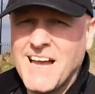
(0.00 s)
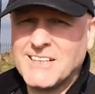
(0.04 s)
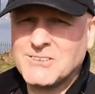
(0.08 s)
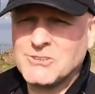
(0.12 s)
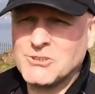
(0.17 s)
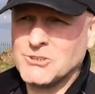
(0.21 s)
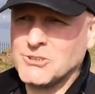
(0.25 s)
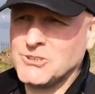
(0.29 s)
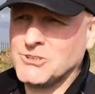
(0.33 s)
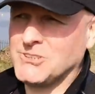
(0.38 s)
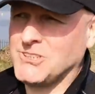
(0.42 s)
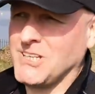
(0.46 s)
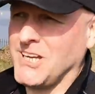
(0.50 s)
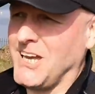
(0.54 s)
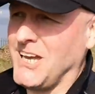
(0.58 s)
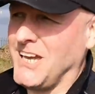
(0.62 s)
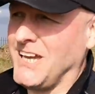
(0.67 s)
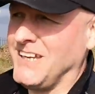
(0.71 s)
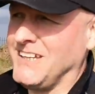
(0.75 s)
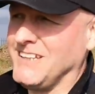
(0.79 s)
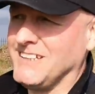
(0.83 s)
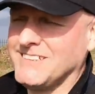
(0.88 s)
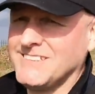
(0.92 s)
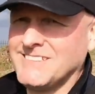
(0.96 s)
I just,
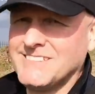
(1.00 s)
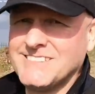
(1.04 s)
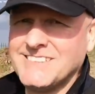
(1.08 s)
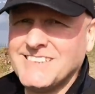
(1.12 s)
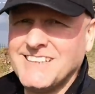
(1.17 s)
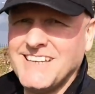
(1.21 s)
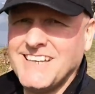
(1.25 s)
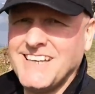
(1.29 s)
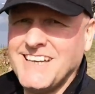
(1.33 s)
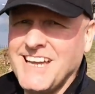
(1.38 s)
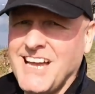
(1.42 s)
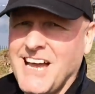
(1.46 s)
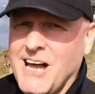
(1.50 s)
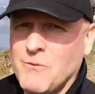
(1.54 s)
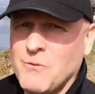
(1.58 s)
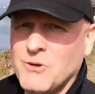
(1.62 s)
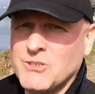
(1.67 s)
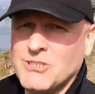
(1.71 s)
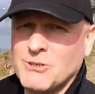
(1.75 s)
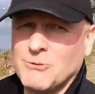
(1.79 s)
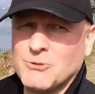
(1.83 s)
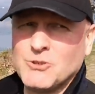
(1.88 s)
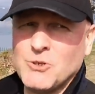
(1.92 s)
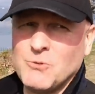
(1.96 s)
I
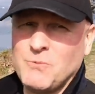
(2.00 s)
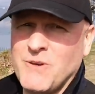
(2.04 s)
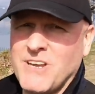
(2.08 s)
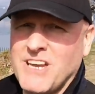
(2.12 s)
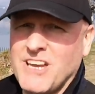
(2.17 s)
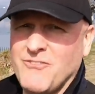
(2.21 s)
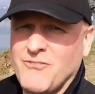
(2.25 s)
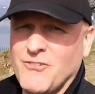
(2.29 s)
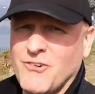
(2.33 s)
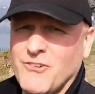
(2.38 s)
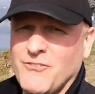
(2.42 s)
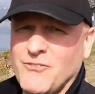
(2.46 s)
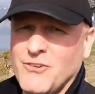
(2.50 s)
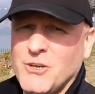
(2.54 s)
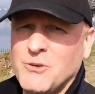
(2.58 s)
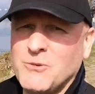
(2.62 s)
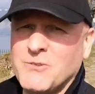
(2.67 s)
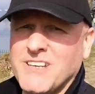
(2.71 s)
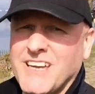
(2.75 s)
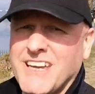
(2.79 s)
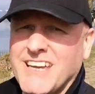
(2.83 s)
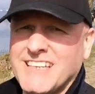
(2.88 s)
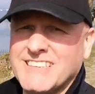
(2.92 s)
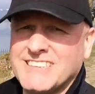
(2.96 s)
wish I was up here for a
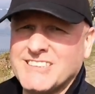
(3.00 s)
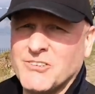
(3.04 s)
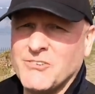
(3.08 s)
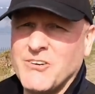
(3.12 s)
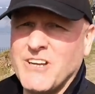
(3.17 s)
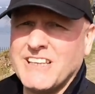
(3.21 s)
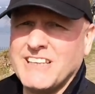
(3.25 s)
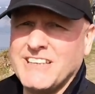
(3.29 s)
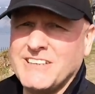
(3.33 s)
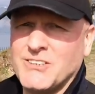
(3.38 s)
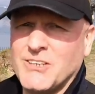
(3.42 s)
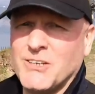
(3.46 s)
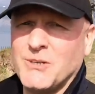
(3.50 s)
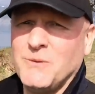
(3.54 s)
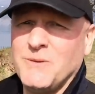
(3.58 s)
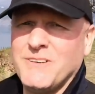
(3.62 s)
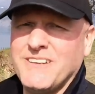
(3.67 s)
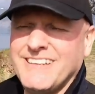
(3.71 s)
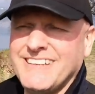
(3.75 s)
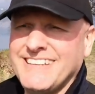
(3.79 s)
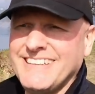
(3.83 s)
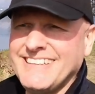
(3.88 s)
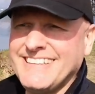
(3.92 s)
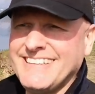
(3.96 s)
few days. I really do.
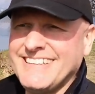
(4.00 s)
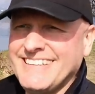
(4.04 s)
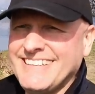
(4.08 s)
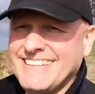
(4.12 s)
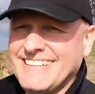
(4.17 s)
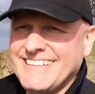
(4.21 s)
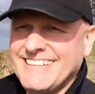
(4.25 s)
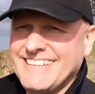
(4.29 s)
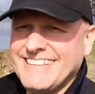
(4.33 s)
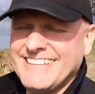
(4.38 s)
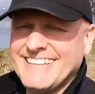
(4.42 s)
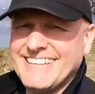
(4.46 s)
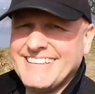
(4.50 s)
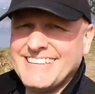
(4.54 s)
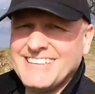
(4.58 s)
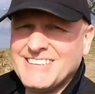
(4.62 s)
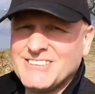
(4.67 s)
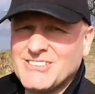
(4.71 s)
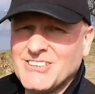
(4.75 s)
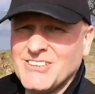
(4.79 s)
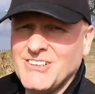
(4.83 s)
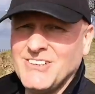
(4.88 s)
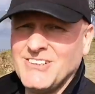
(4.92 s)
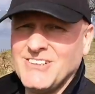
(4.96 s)

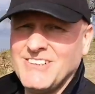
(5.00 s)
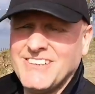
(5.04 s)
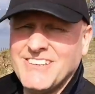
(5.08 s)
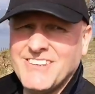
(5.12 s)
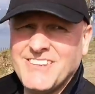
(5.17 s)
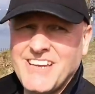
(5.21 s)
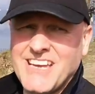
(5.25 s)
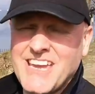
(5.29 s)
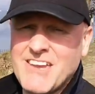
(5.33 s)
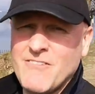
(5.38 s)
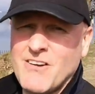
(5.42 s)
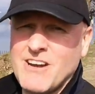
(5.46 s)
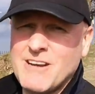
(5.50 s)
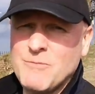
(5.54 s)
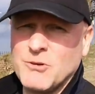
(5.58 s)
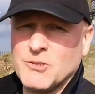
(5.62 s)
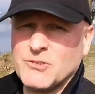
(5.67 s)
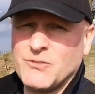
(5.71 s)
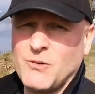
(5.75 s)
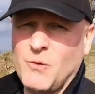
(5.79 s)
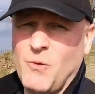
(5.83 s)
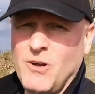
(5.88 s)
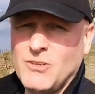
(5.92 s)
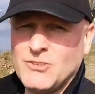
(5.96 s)
So thank you very
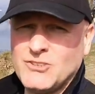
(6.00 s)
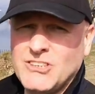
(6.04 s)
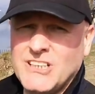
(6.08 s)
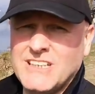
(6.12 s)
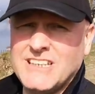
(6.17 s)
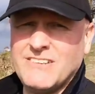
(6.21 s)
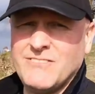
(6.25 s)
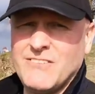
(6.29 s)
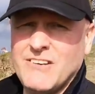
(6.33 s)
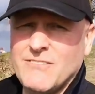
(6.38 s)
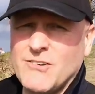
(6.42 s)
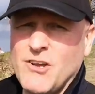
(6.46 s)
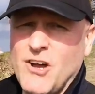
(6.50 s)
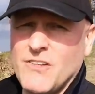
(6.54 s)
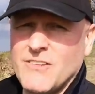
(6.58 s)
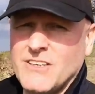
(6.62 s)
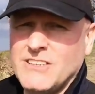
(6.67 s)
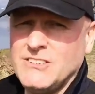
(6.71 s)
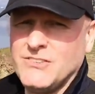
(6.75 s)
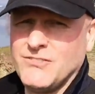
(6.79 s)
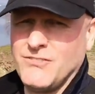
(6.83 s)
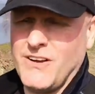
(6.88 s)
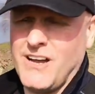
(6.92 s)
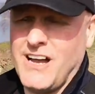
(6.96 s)
much for watching. If you've got
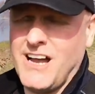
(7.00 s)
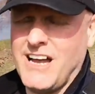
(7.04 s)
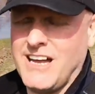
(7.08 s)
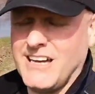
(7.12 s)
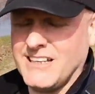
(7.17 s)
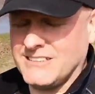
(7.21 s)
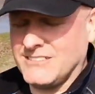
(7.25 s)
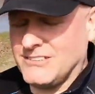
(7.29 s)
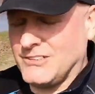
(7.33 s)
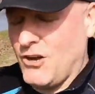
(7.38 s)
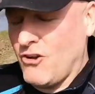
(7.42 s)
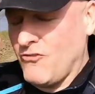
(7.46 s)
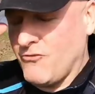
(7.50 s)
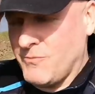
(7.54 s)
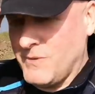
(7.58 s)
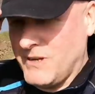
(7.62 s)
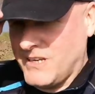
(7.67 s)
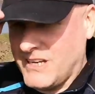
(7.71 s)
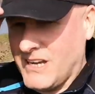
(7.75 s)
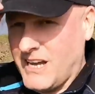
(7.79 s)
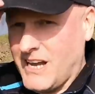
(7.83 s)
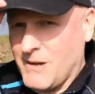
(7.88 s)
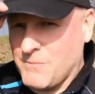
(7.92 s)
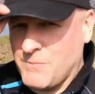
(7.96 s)
this far, doff
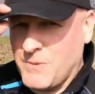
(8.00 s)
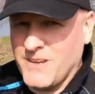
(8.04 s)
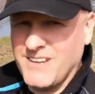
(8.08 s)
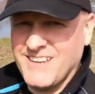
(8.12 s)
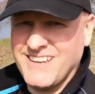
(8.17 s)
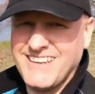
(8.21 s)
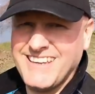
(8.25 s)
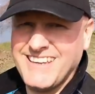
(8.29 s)
me cap.